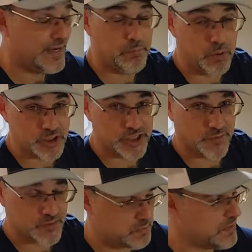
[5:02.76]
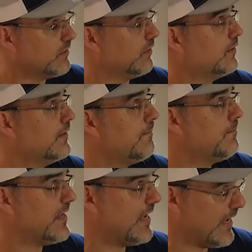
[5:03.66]
a bookshelf speaker.
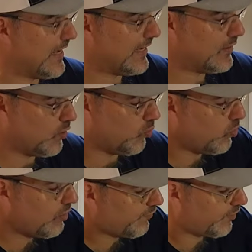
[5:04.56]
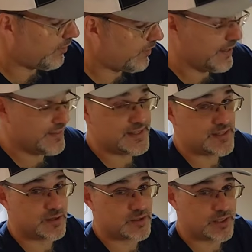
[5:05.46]
And the woofer on
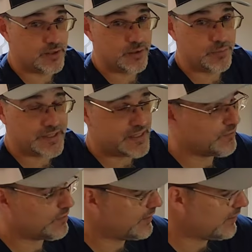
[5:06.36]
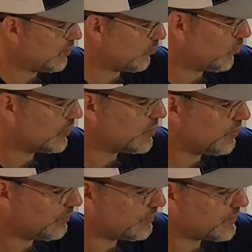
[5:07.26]
these looks a little bit different than the
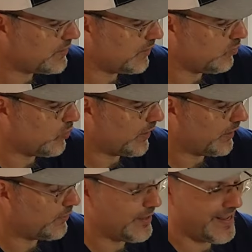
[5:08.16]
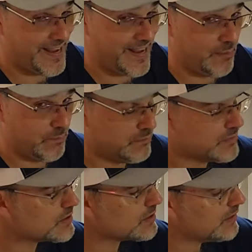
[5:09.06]
originals, the 100Ms,